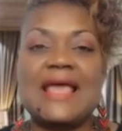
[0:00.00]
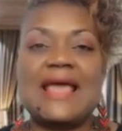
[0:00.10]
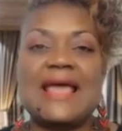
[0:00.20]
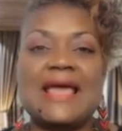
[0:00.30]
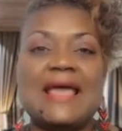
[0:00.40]

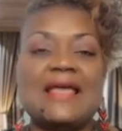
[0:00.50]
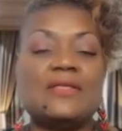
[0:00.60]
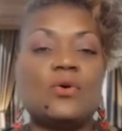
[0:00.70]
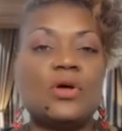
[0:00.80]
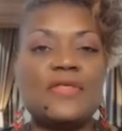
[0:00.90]

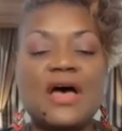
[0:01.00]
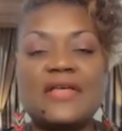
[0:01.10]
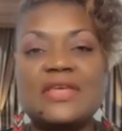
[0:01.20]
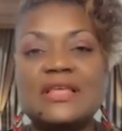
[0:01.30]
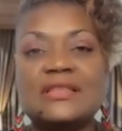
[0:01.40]
And on the
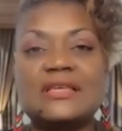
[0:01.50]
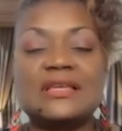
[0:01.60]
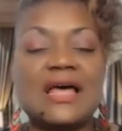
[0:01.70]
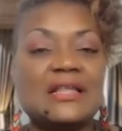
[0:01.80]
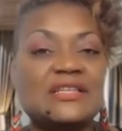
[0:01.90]
other end of the line,